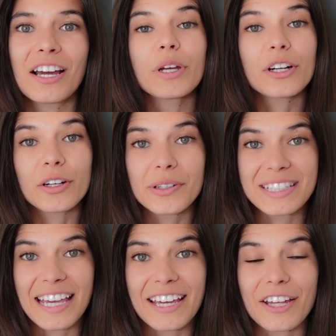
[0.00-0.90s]
we are going to
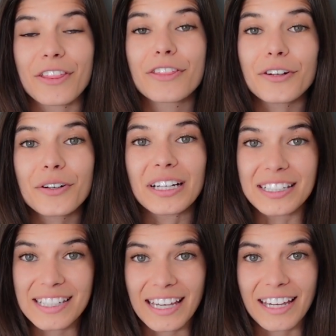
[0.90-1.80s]
take a thorough
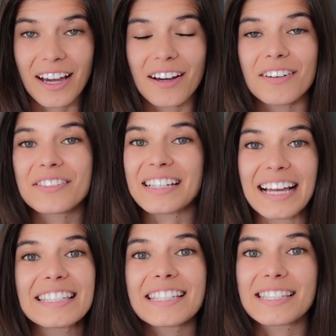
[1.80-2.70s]
intake of
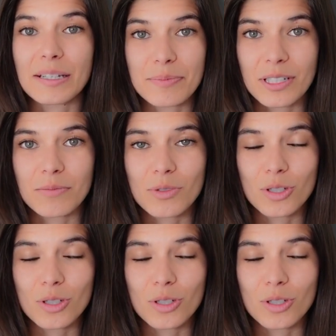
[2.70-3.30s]
signs and symptoms.